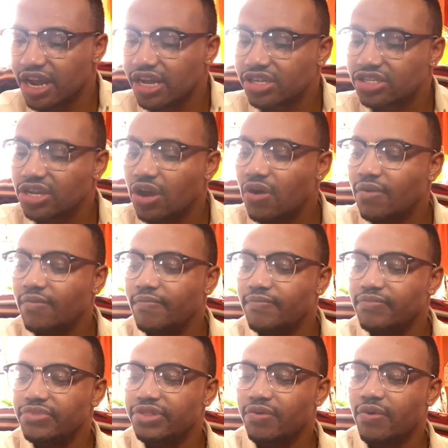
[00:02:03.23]
So
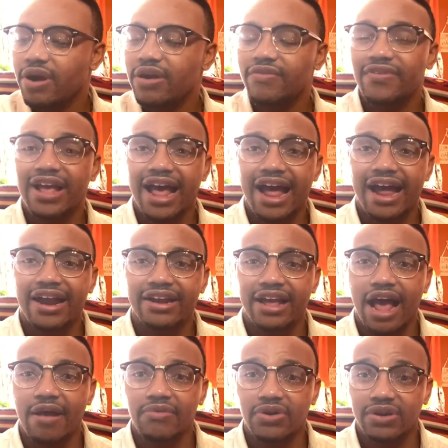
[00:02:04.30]
the Word of God
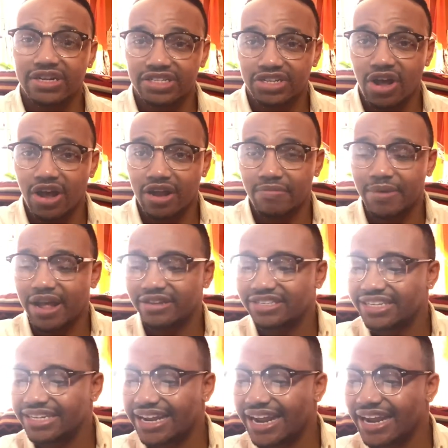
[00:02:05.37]
I'm going to talk about
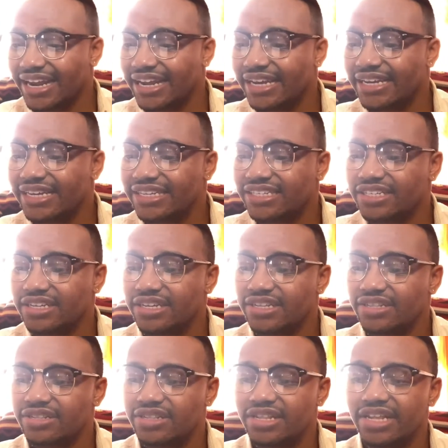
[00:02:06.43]
today is
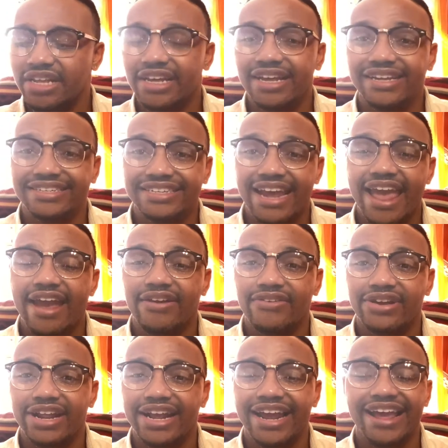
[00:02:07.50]
the
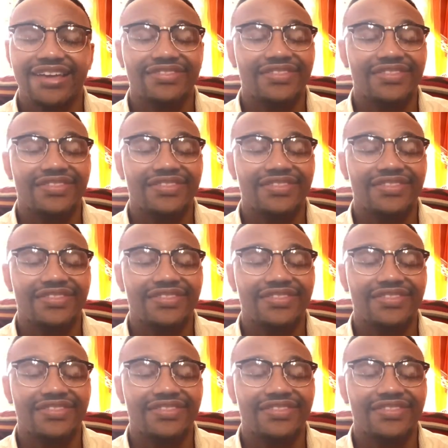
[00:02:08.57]
integrity and